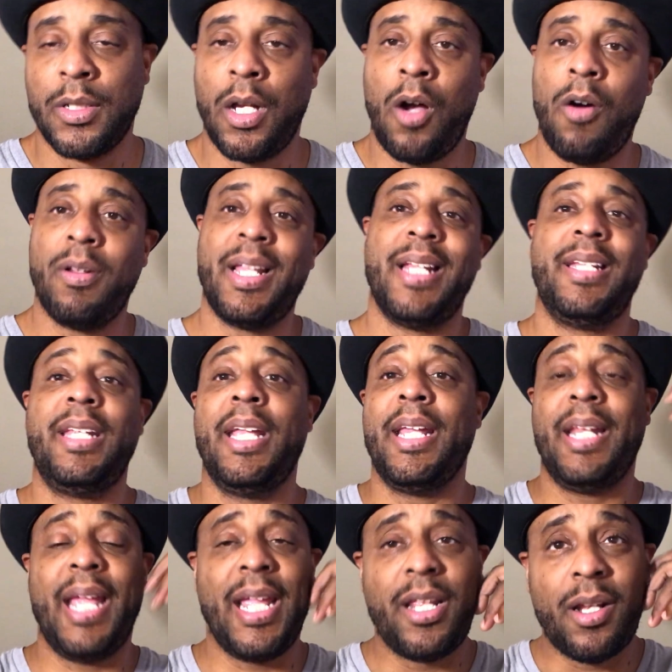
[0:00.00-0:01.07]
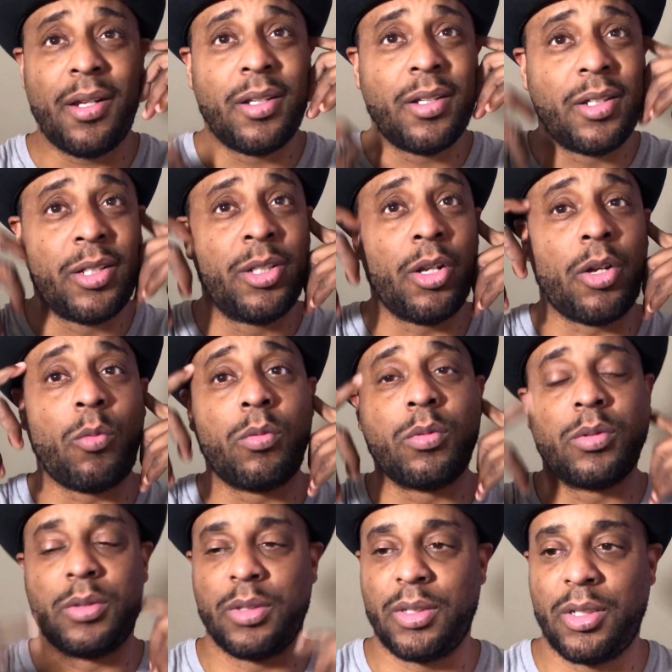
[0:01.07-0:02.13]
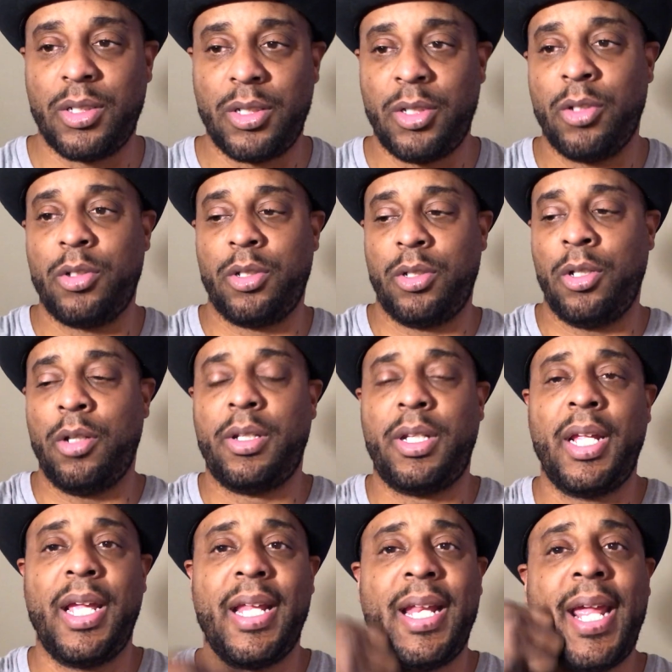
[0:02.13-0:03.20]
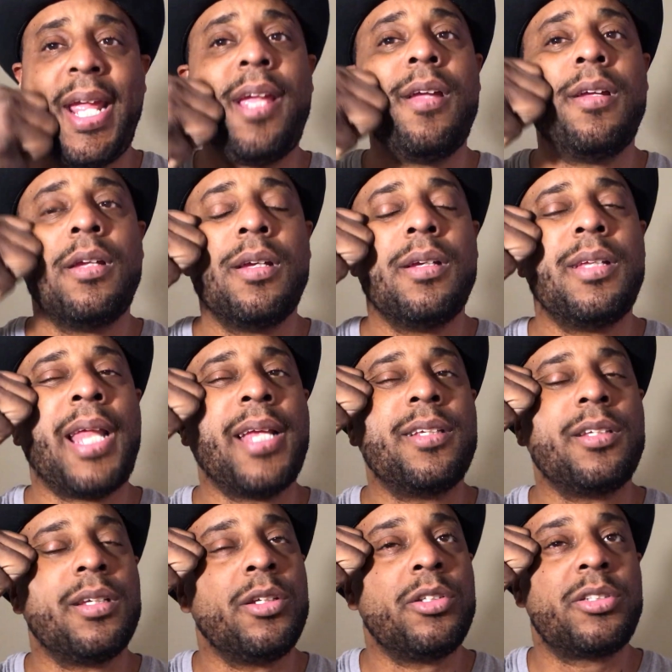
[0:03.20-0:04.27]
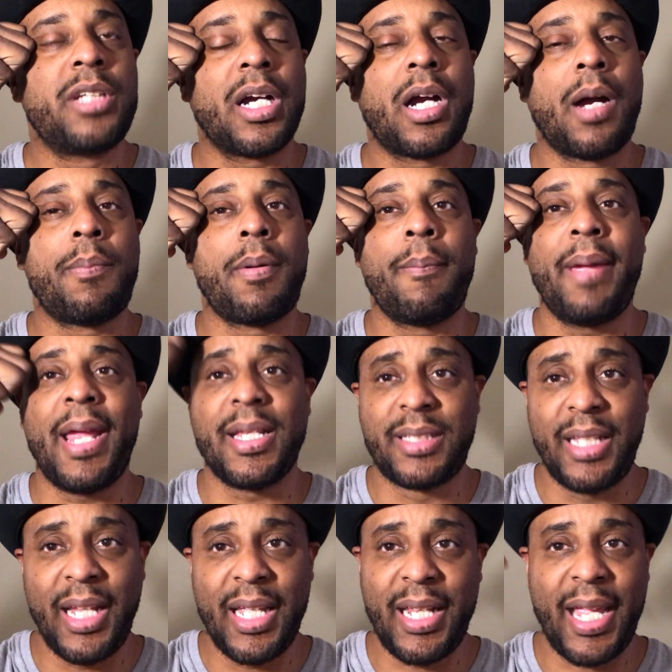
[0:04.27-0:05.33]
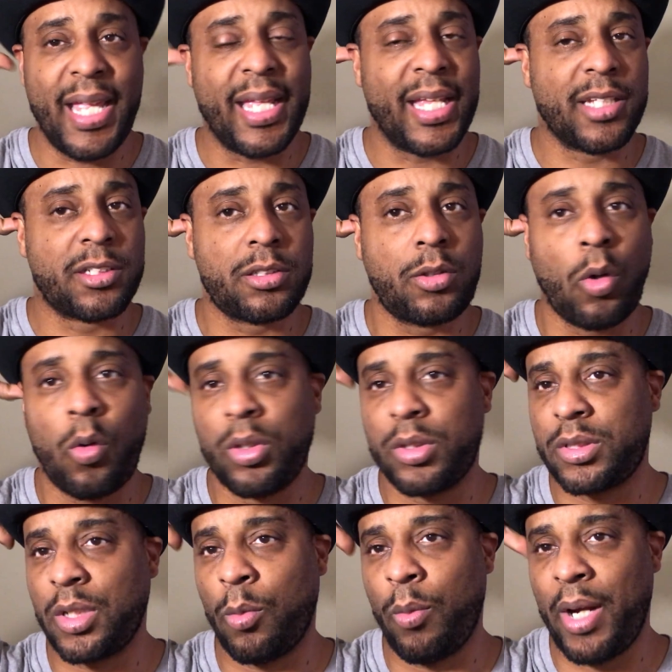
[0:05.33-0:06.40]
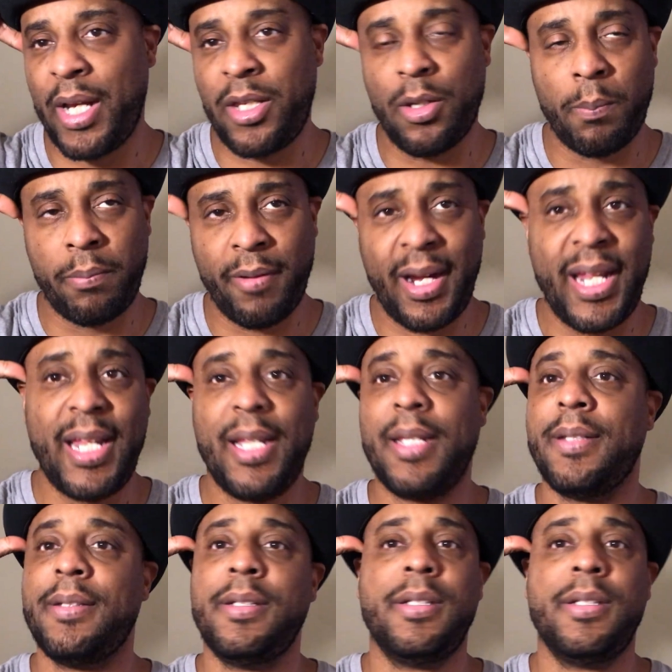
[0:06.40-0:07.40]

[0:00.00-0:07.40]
All that DNA, your DNA, you suck up a man's DNA, it gets stored somewhere in your brain.